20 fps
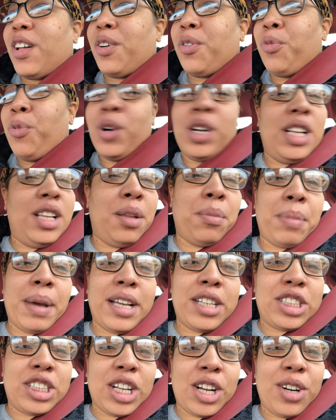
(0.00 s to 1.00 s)
one of the
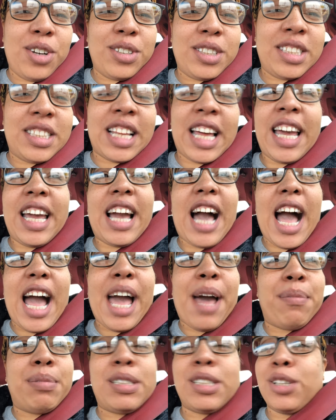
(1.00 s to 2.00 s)
best shows. Like I
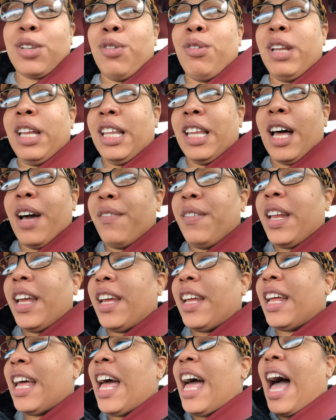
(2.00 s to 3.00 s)
absolutely loved
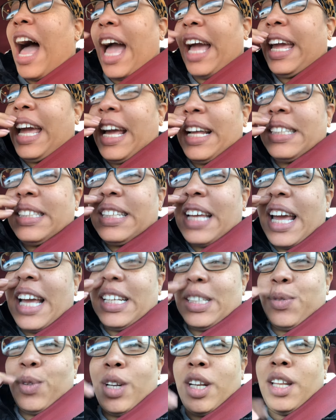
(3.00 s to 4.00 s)
it. I can't say
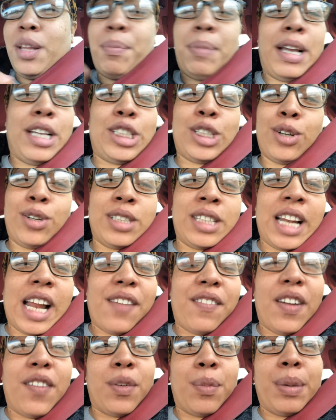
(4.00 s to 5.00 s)
it's one of the best shows that
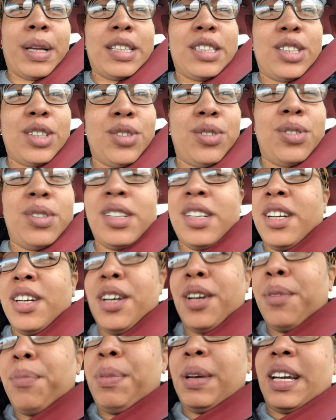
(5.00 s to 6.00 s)
I've ever been to
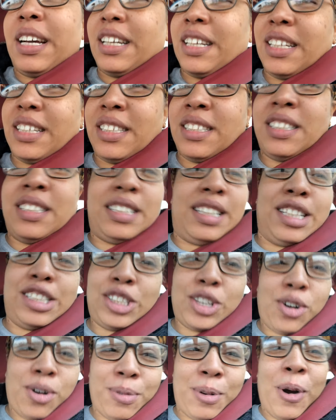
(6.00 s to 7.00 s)
because this
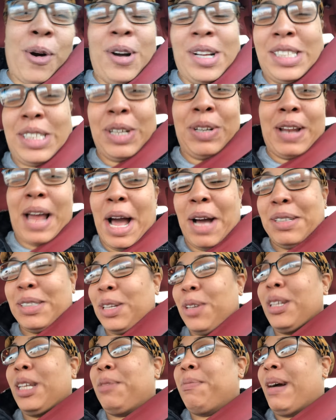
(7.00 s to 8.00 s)
show I'm going to now is
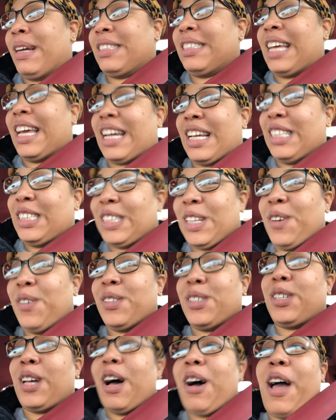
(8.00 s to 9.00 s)
only my second show,
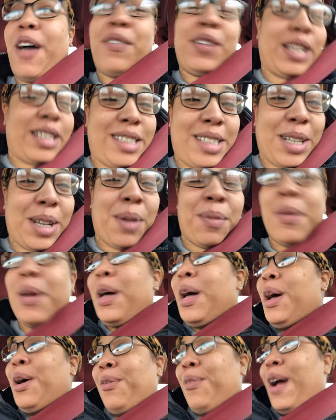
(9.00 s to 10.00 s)
so I'll have it to, compare
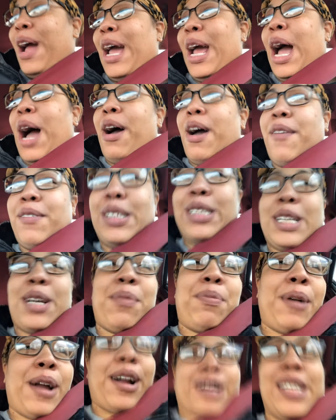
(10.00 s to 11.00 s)
it. right. I'll have it to
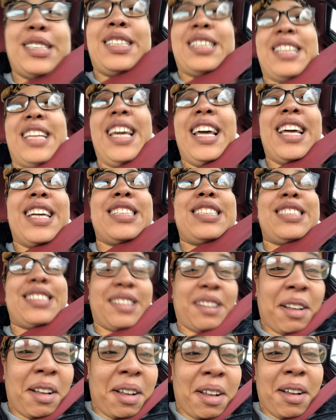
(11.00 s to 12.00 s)
compare it to this,
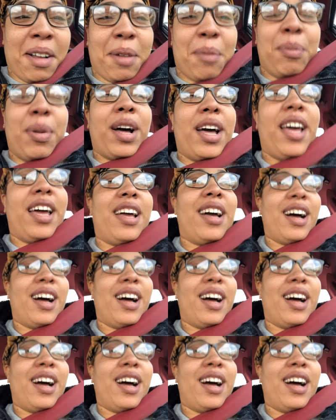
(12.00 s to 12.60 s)
but